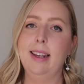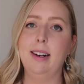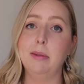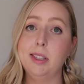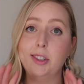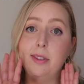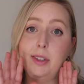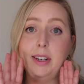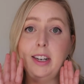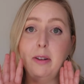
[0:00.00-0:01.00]
And I'm not sure if
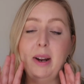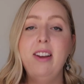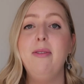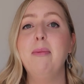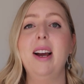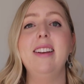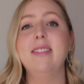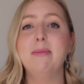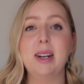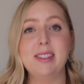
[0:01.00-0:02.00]
you can hear
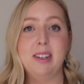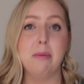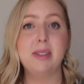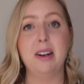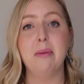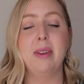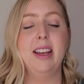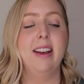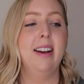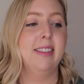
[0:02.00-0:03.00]
my stomp, stomp,
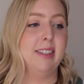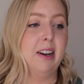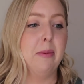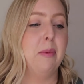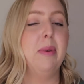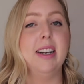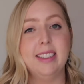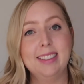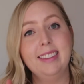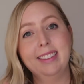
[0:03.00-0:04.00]
stomp,
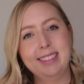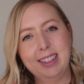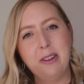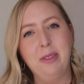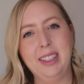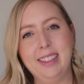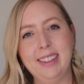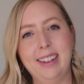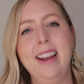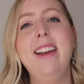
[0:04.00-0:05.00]
but hopefully you
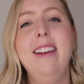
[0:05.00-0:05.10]
did,